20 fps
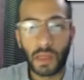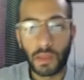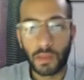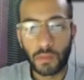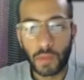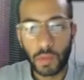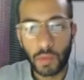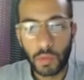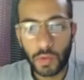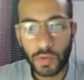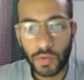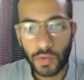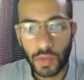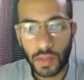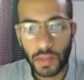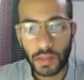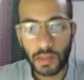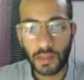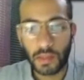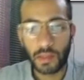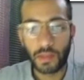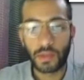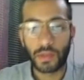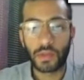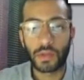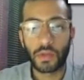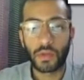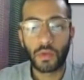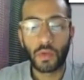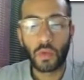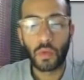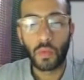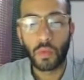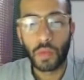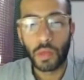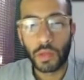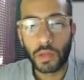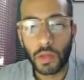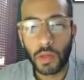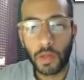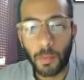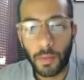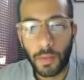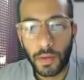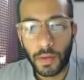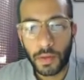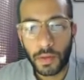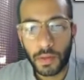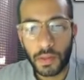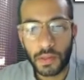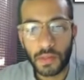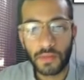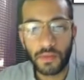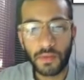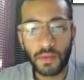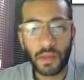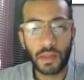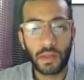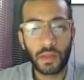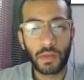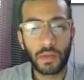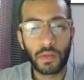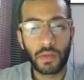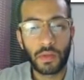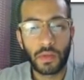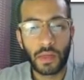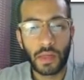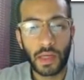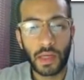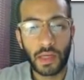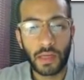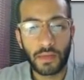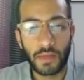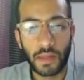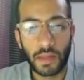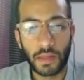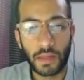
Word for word: And we would write it here. So we'll compare this value to that